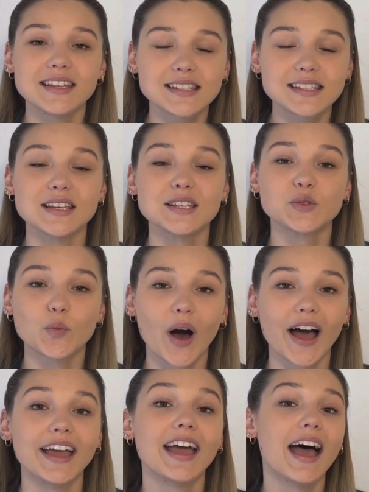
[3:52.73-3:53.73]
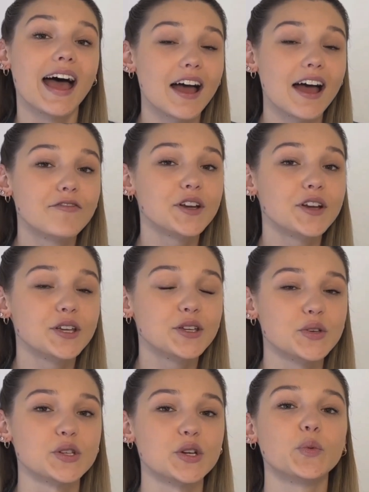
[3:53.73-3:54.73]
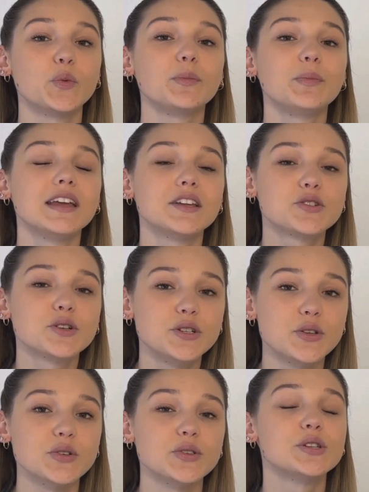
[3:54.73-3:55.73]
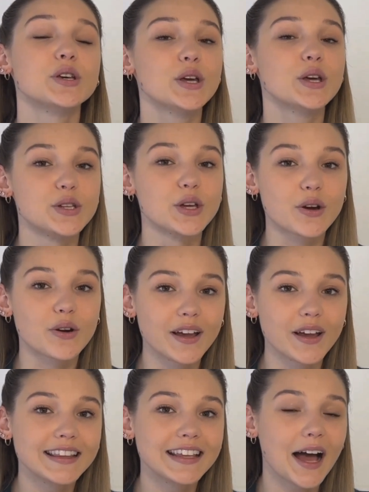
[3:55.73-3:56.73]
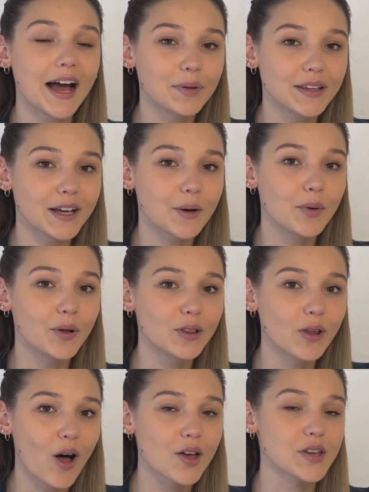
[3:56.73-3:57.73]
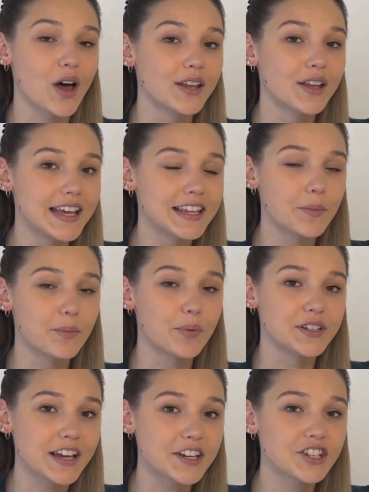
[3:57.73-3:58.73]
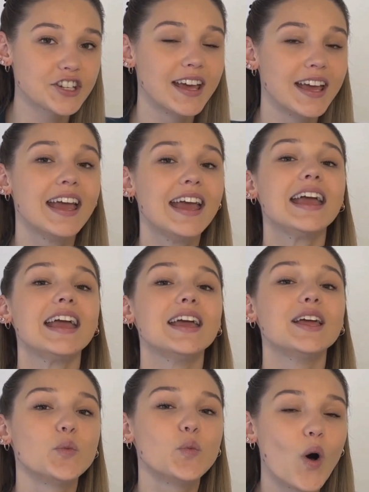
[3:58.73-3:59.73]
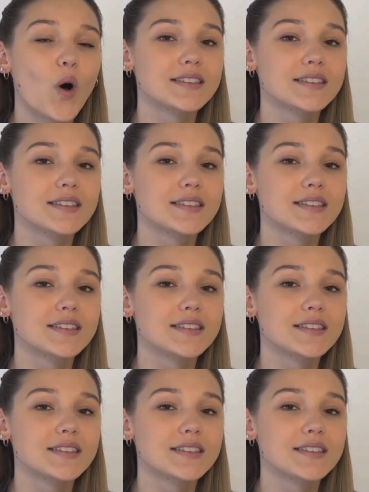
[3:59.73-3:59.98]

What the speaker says: This is why every user will be introduced to currently applicable laws on data protection in